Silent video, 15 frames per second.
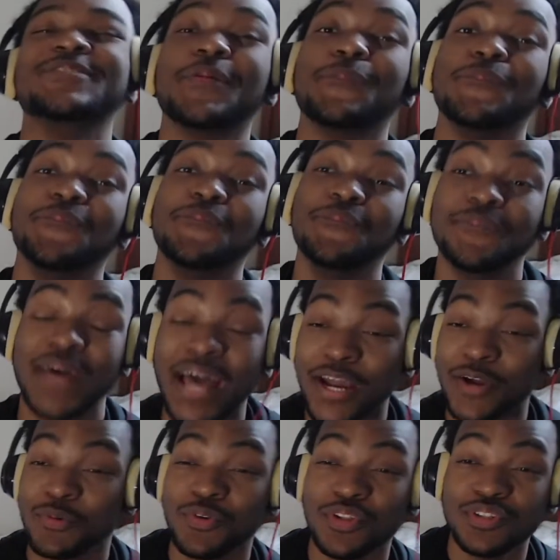I'm
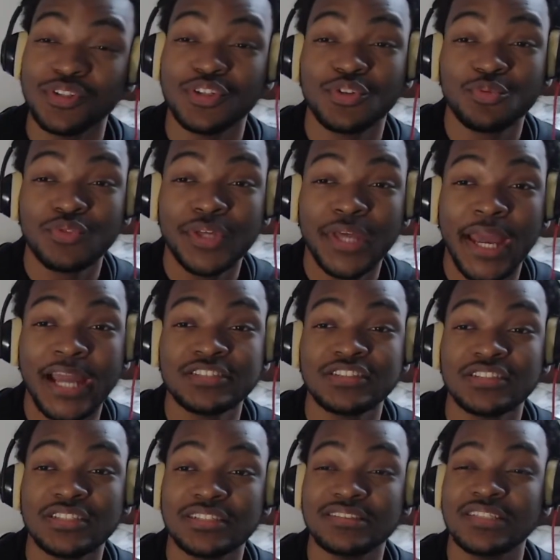back with another
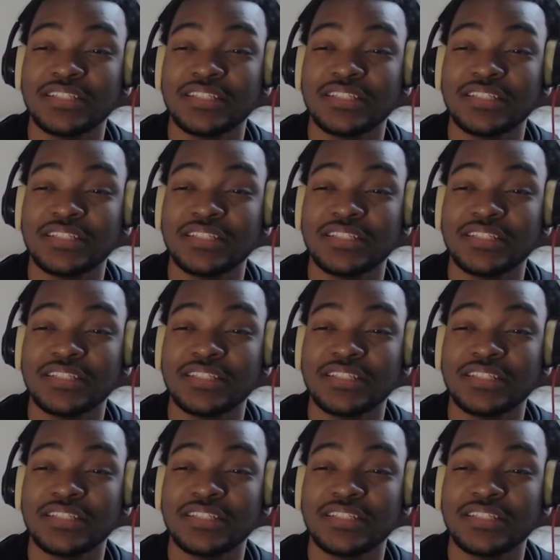reaction, and